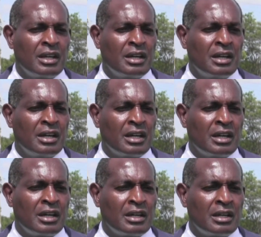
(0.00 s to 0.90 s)

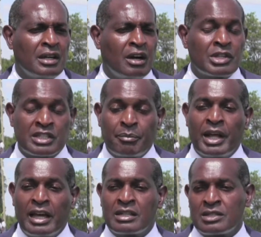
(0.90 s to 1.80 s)
Uh, our
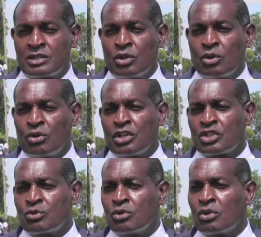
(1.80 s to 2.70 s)
suppliers still owe the
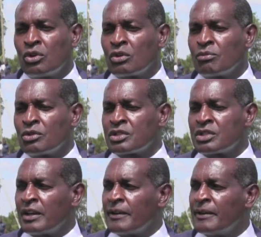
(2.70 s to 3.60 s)
school
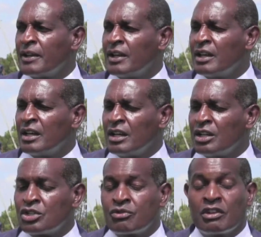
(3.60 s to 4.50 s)
almost uh,
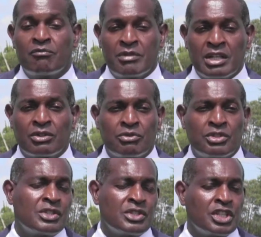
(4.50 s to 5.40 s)
uh 12 million
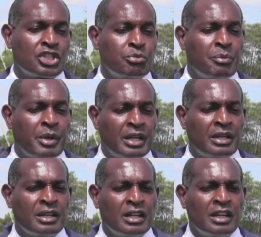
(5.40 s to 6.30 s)
which is yet to be
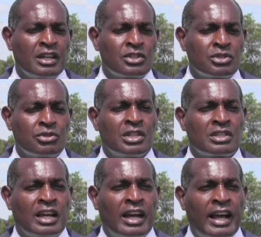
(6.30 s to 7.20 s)
paid. So there
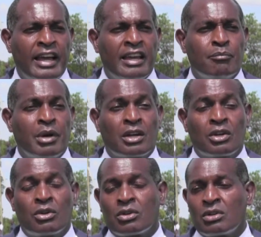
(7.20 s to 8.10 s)
is a high
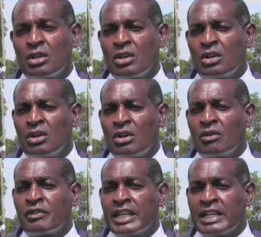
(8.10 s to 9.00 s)
backlog
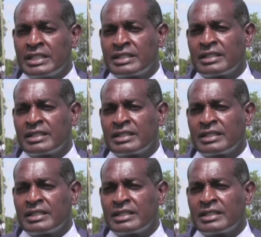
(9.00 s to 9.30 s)
of debts